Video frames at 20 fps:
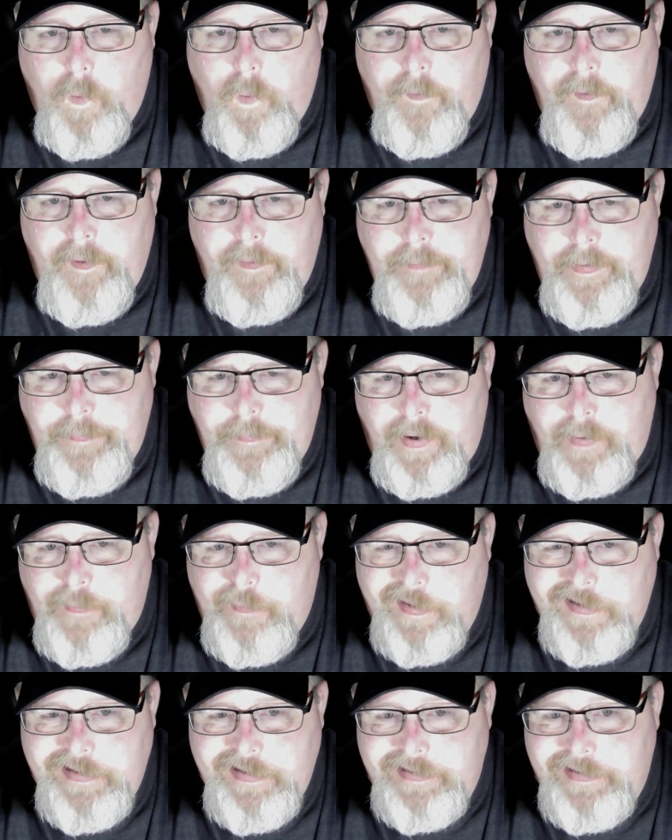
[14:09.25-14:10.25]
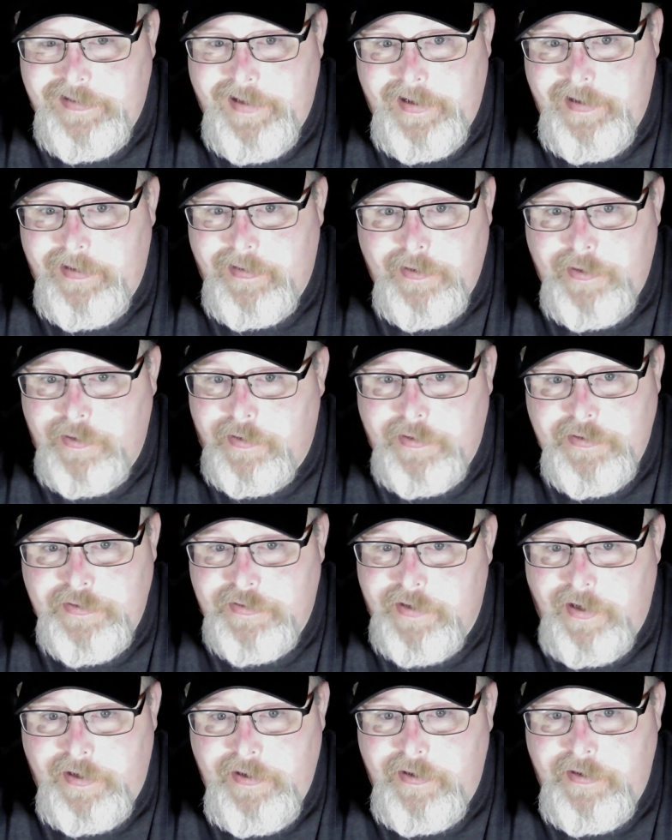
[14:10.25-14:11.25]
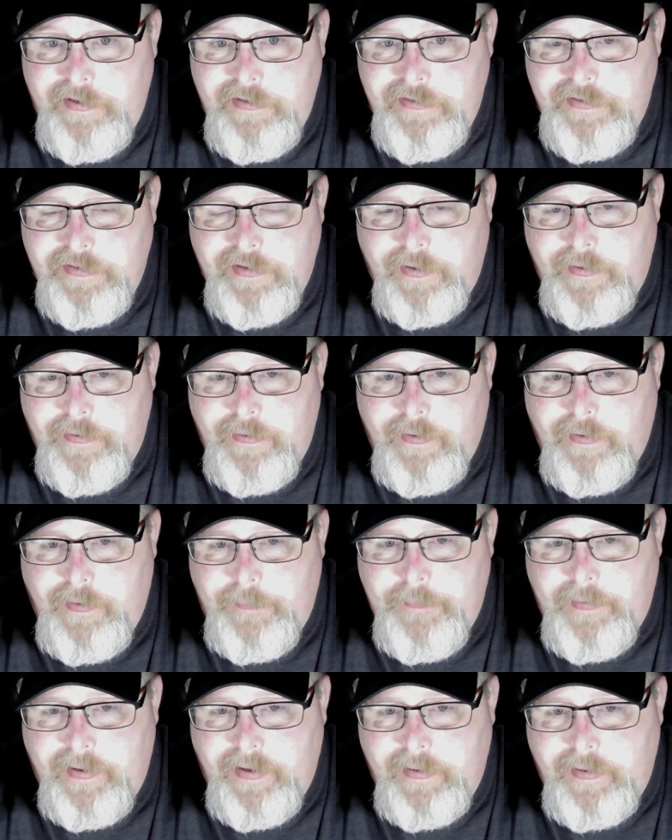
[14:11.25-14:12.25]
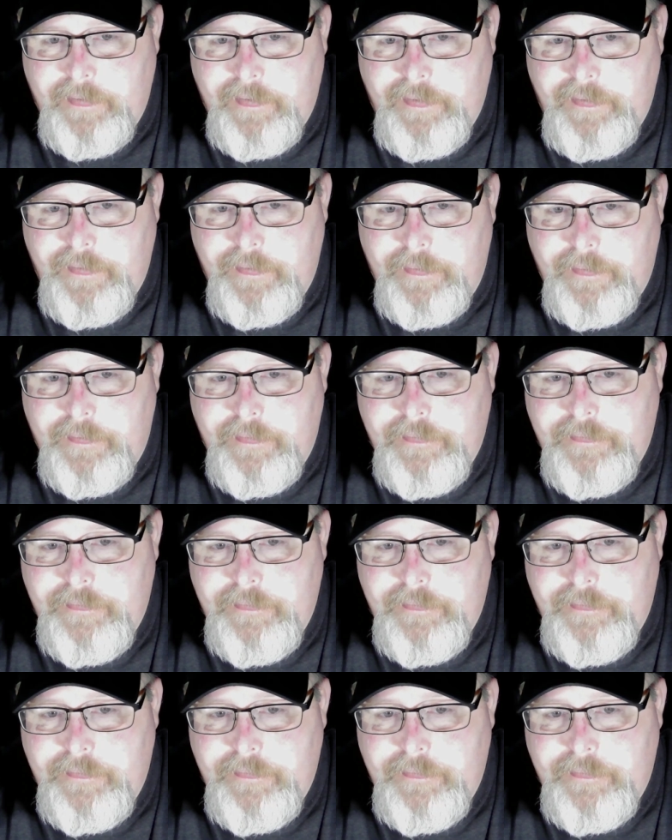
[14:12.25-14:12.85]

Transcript: And my mom didn't look concerned. So I'm like, uh-oh.